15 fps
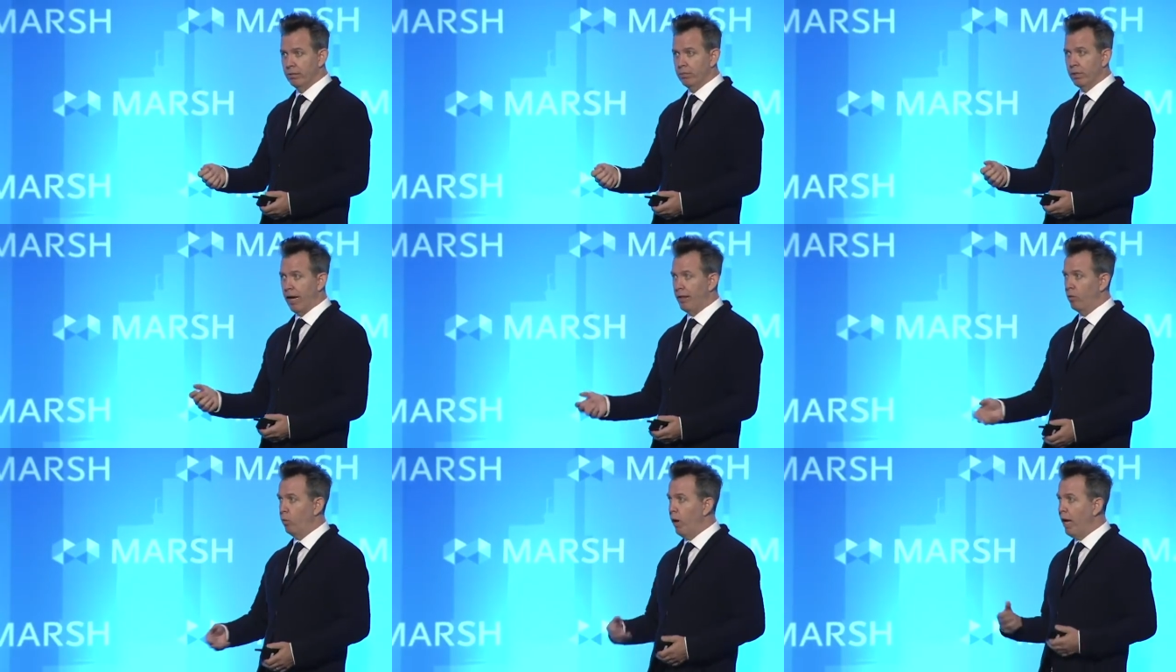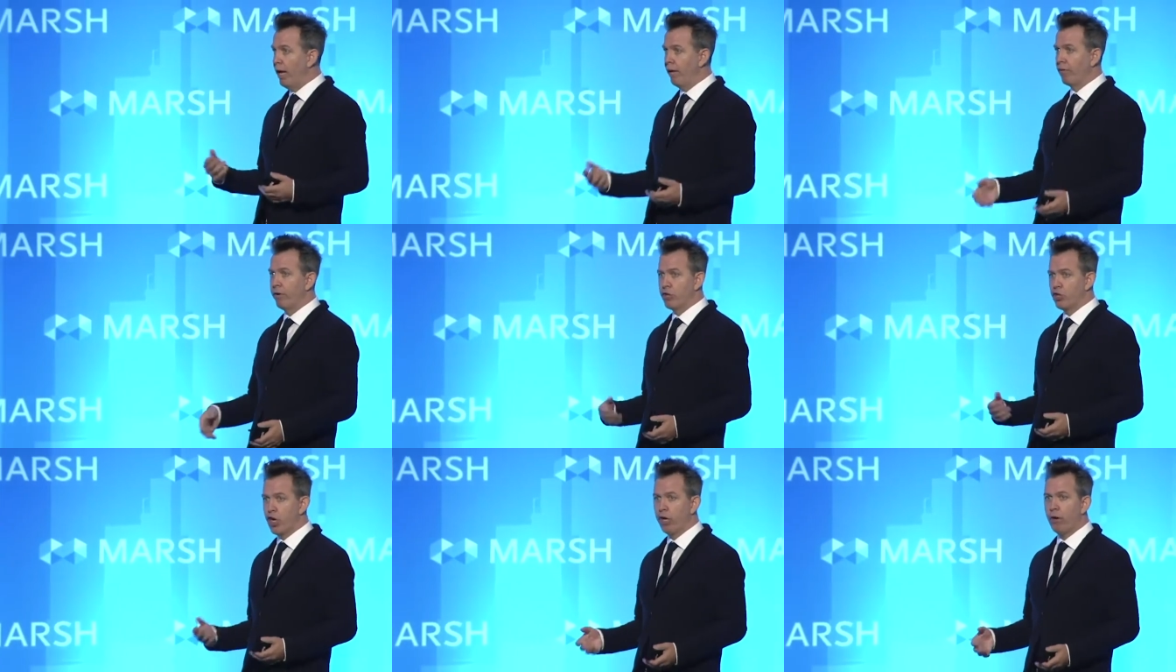But either way, if
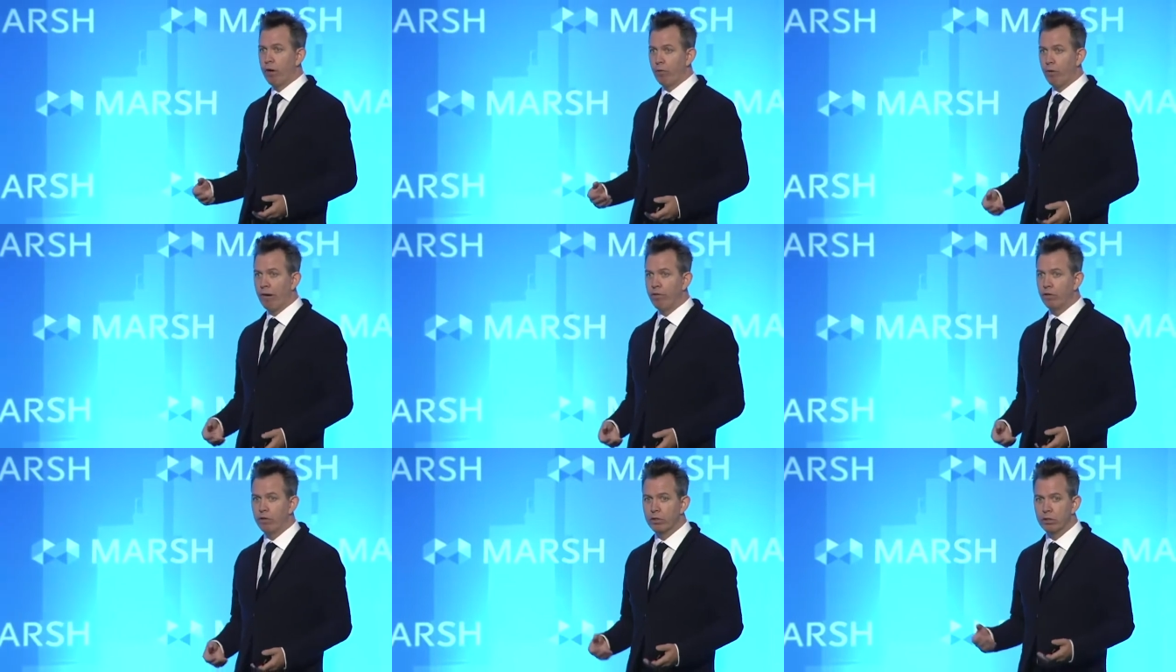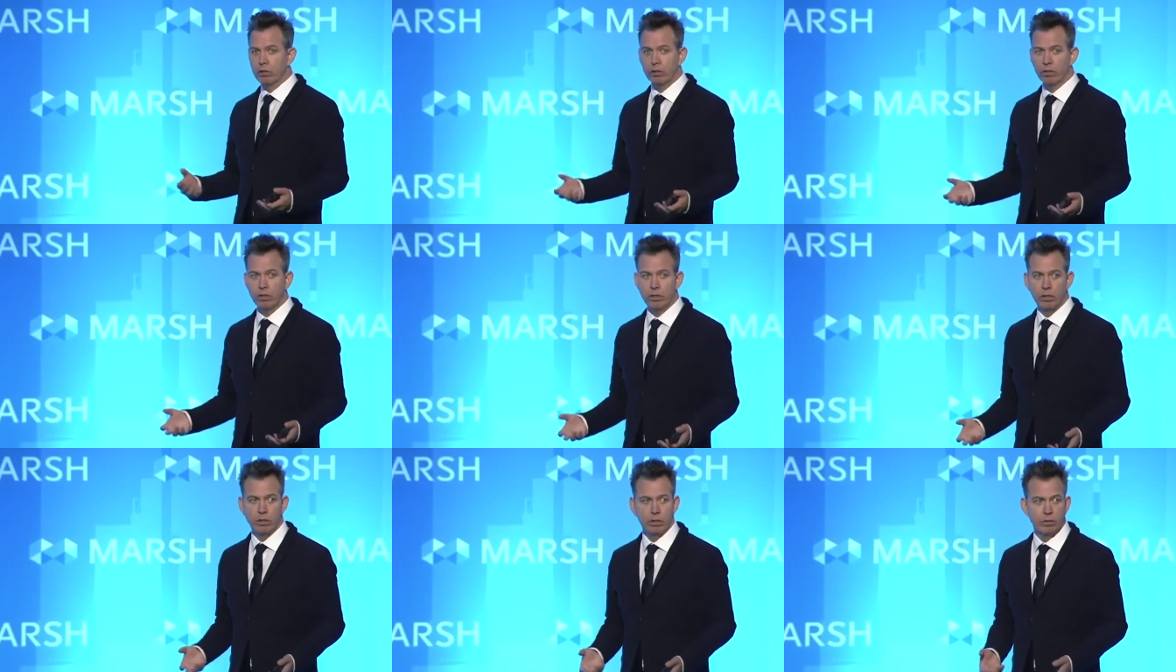they're generating revenue as
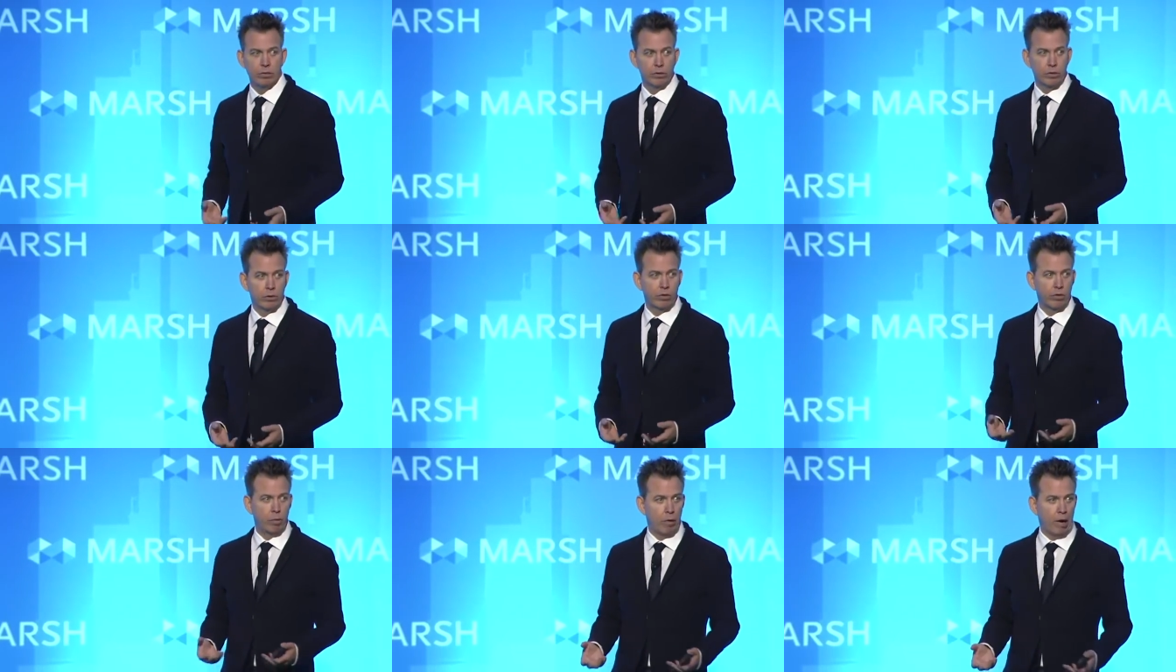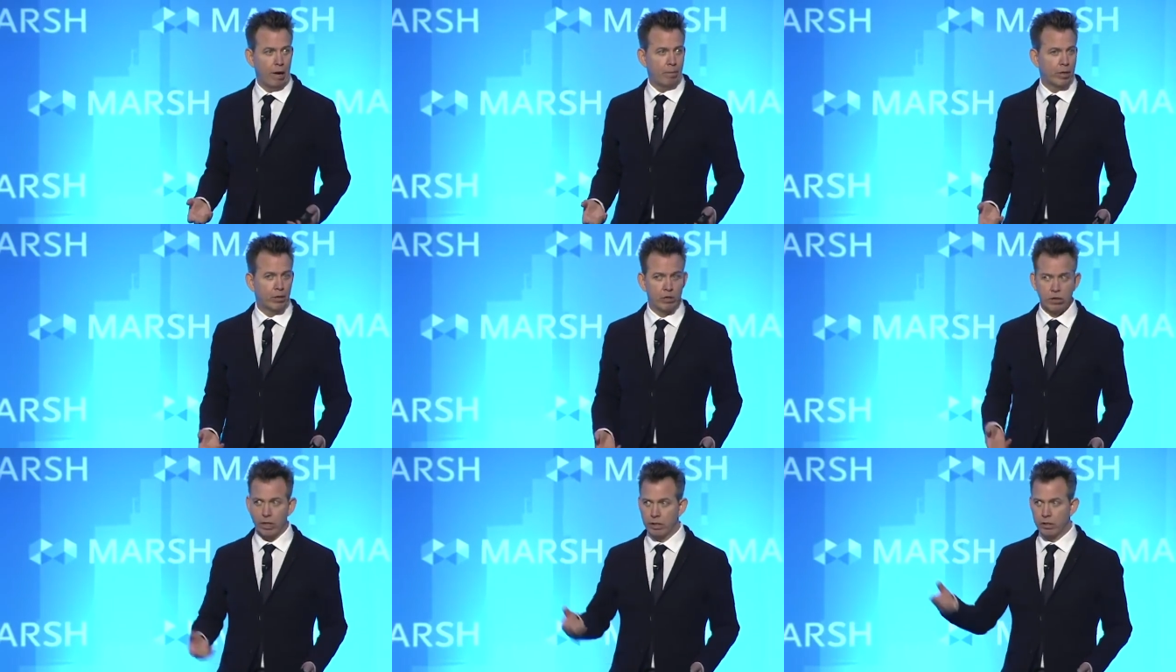a result of your property,
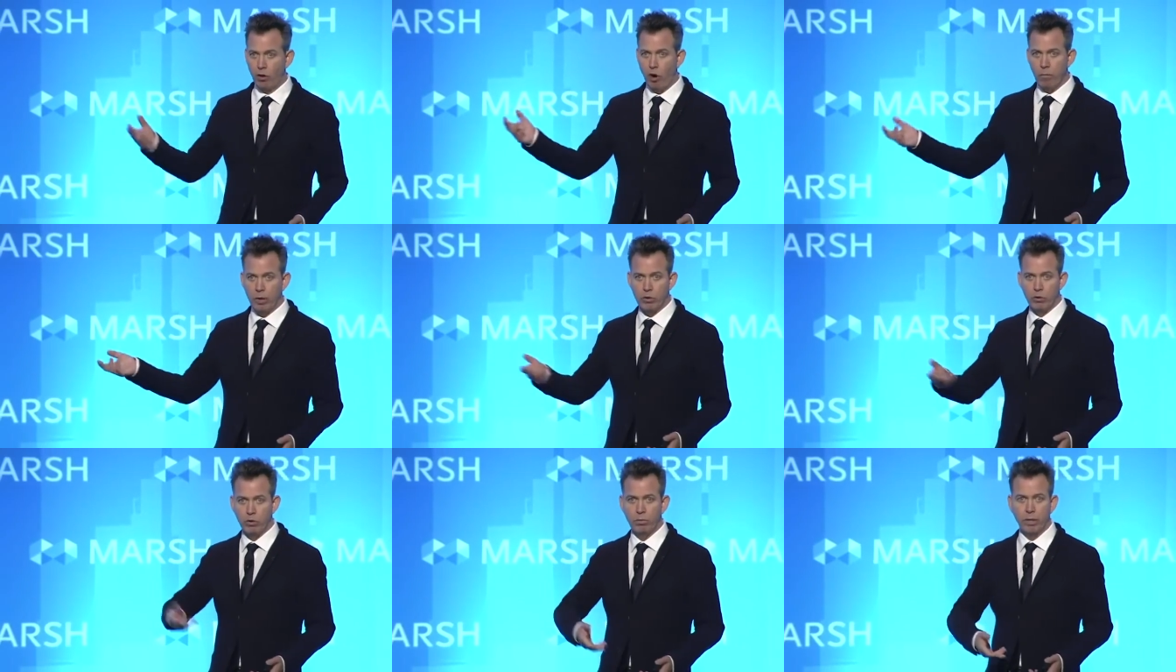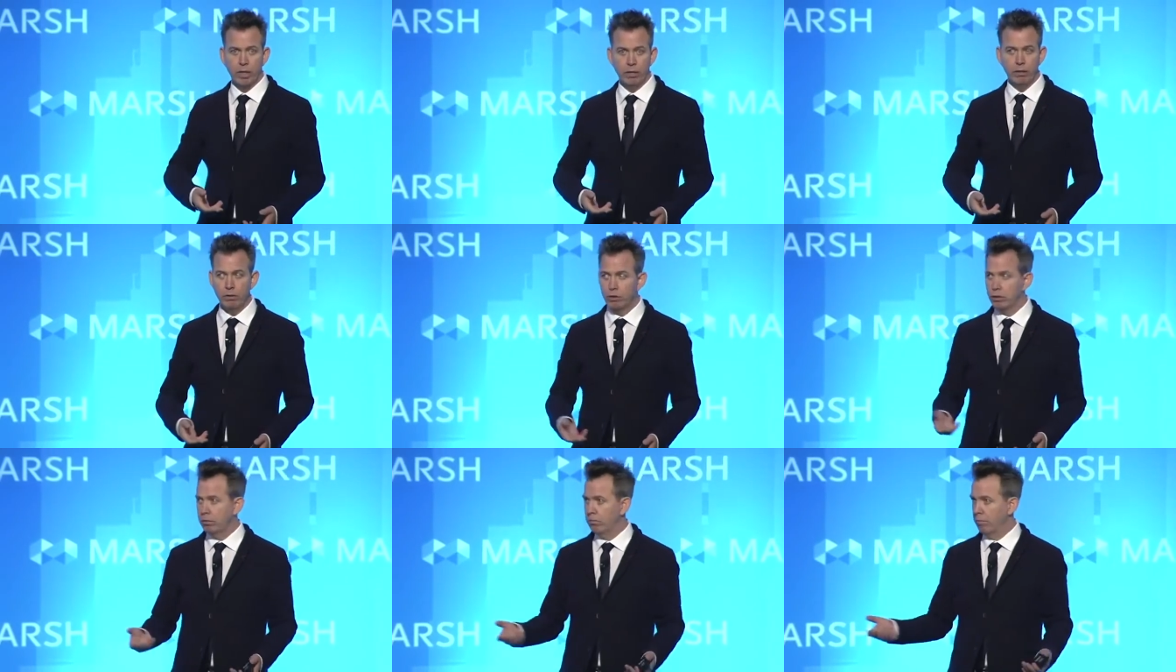just like Starbucks would be, you
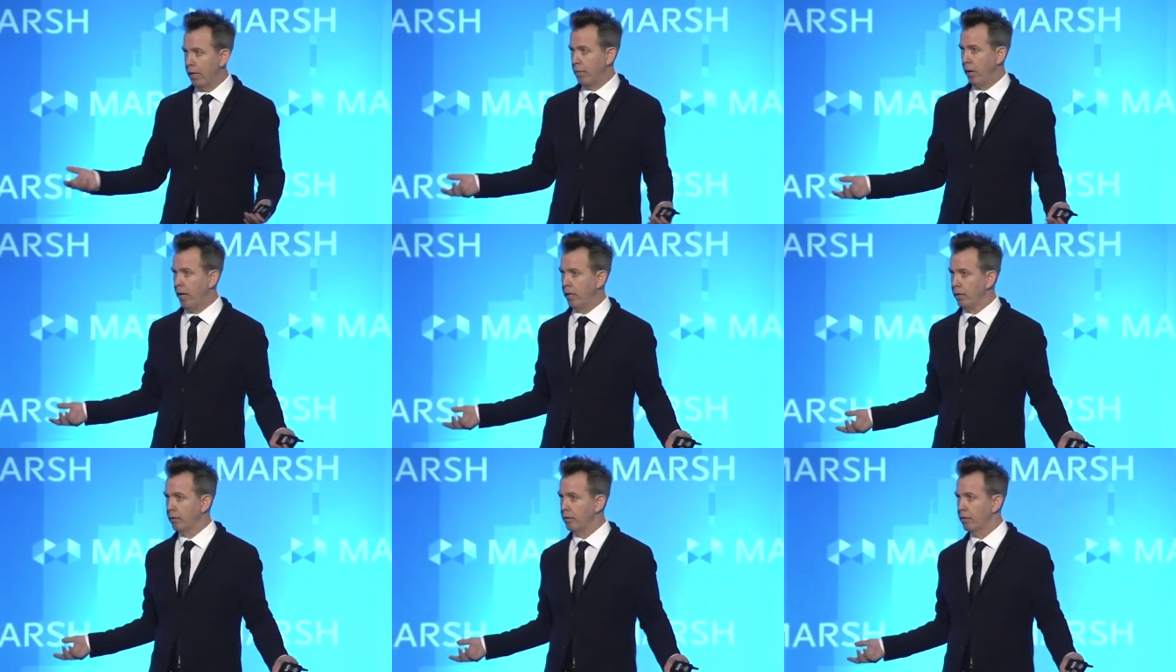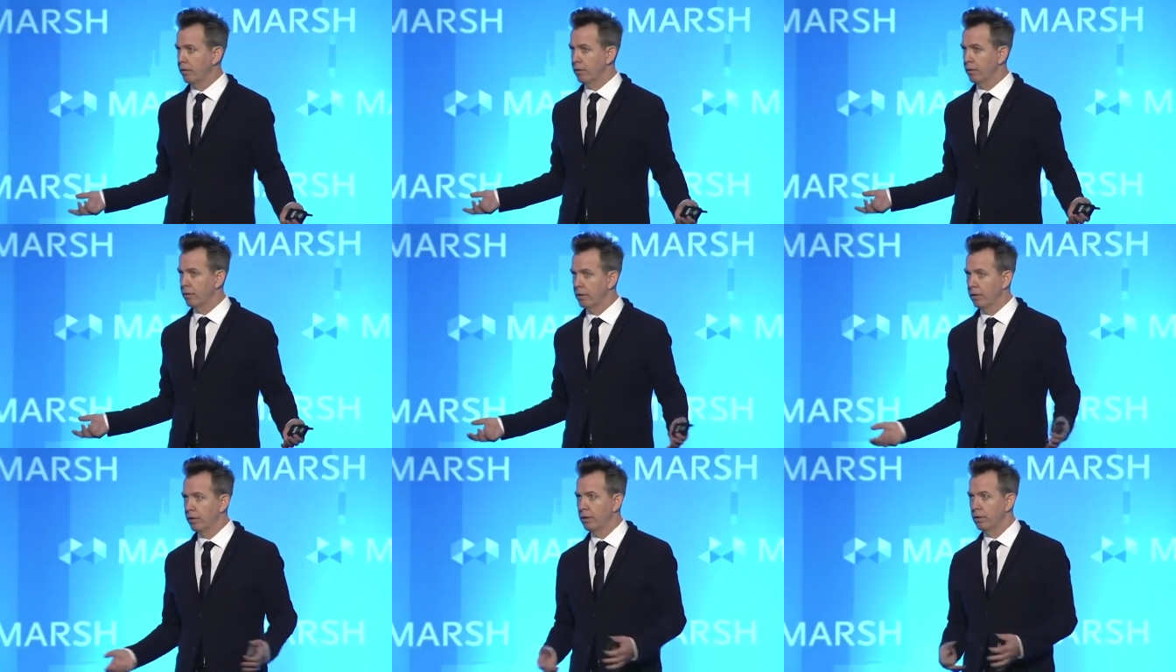should make money,
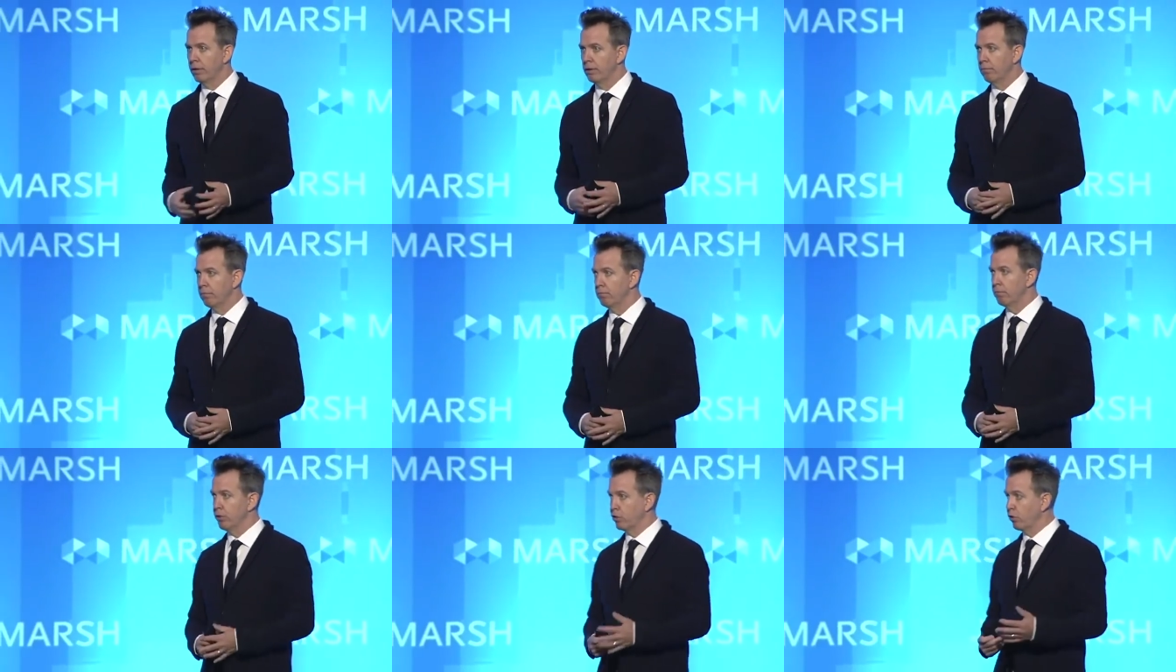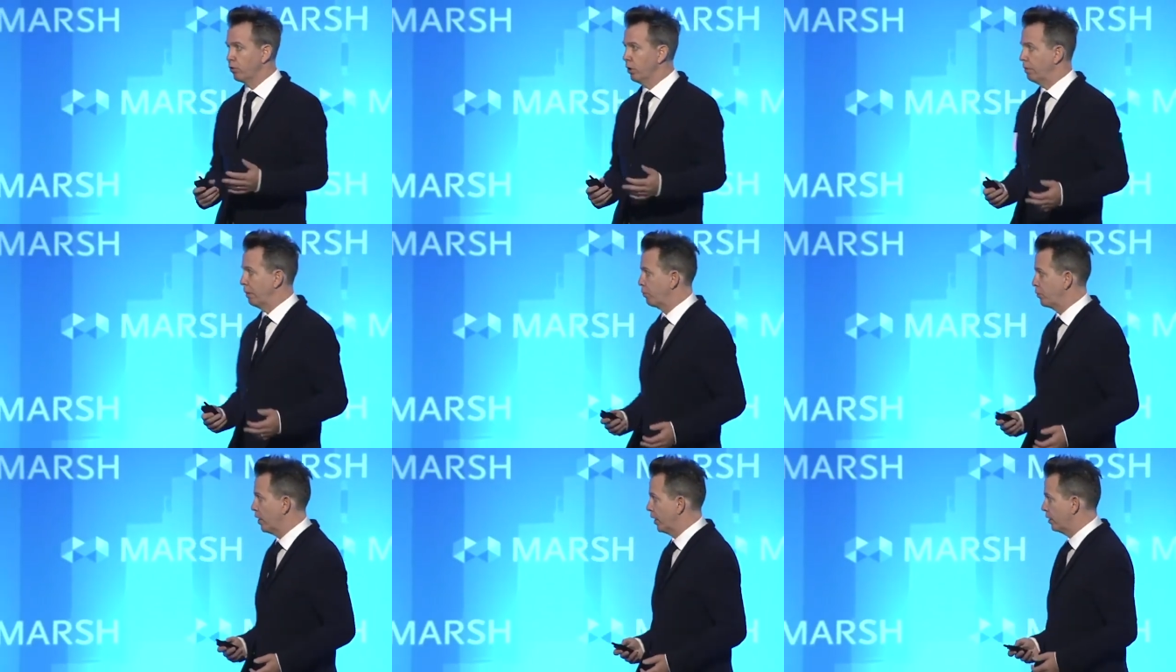but certainly be
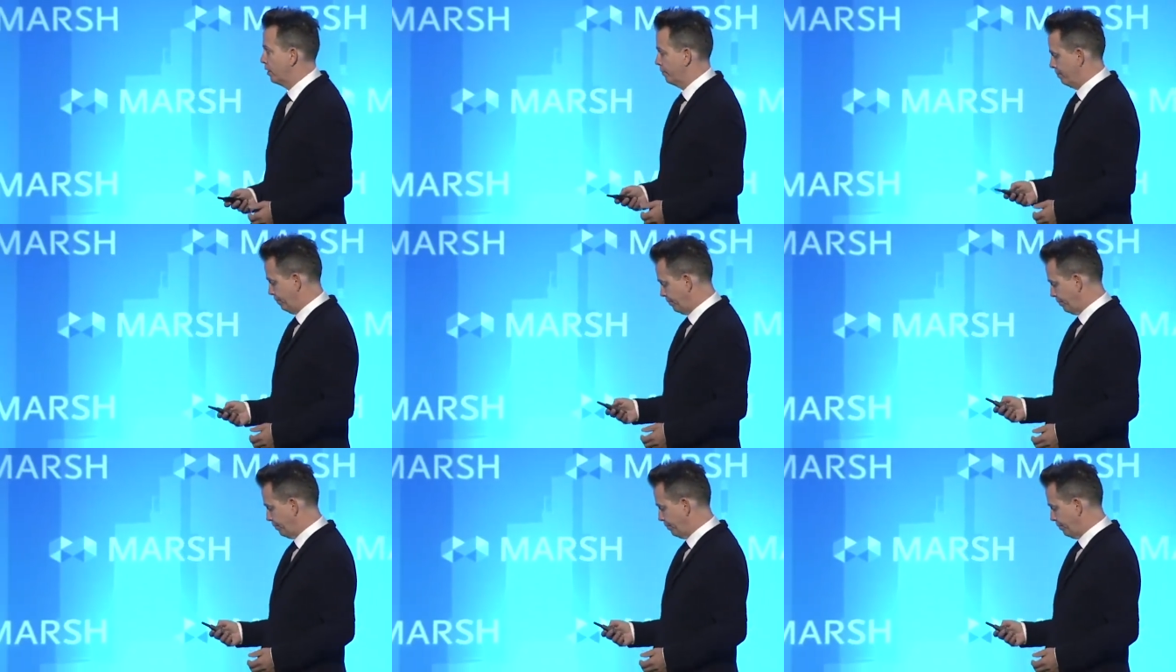protected.